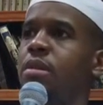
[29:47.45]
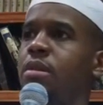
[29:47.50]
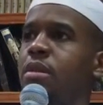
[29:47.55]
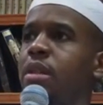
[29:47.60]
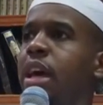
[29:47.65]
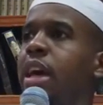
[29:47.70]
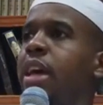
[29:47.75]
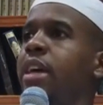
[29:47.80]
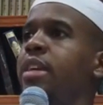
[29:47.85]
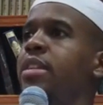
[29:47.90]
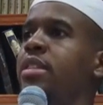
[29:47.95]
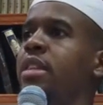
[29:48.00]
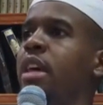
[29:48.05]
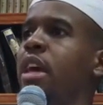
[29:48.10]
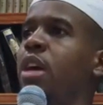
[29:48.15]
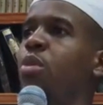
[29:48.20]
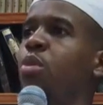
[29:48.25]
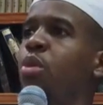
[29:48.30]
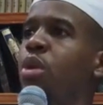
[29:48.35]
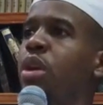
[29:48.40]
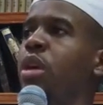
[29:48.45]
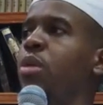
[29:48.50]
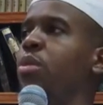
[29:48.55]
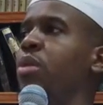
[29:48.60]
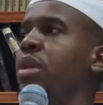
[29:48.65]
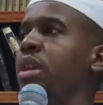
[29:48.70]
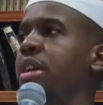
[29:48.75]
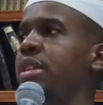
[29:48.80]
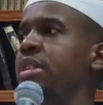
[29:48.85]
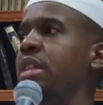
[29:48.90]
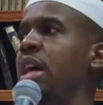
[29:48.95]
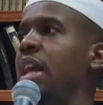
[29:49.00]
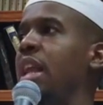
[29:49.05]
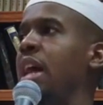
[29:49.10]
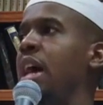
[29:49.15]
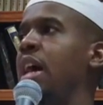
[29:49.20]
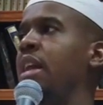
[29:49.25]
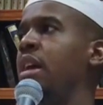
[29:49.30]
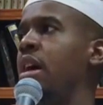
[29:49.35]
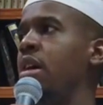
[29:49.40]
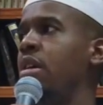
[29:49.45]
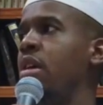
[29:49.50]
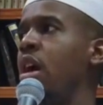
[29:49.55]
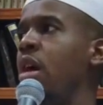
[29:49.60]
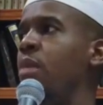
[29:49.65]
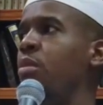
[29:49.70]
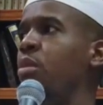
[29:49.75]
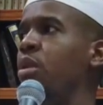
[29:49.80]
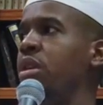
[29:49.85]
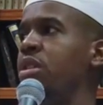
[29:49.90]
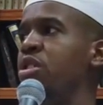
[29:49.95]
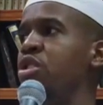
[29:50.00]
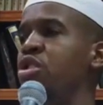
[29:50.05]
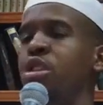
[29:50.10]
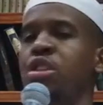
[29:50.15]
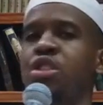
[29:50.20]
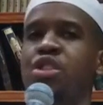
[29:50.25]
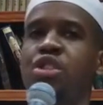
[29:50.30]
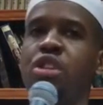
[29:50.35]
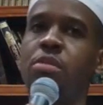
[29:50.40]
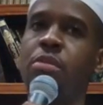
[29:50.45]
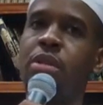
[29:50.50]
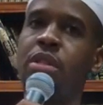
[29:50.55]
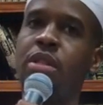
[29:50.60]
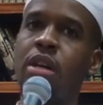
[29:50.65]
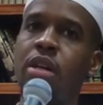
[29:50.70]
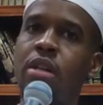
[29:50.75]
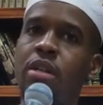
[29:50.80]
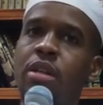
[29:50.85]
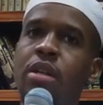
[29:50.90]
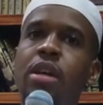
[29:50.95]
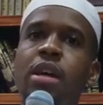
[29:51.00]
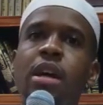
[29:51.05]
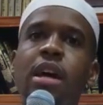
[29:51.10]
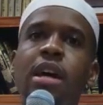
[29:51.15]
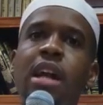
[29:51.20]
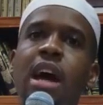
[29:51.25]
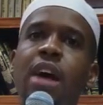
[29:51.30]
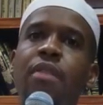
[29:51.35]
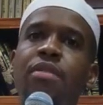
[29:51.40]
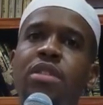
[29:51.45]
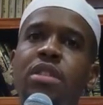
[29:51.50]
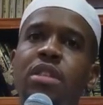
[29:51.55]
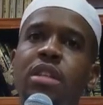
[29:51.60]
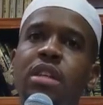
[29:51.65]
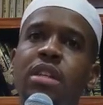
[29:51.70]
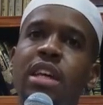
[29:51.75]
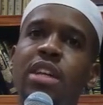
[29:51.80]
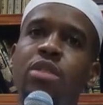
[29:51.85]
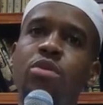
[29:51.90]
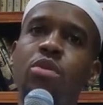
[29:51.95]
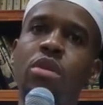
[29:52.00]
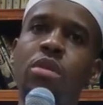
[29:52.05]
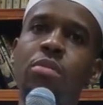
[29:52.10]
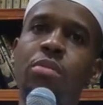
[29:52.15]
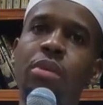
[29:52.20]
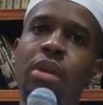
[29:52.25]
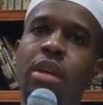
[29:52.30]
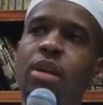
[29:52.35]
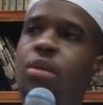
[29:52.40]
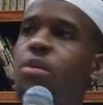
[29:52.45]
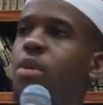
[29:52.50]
They say what is halal and haram, what should and shouldn't be done. And obviously that's going to be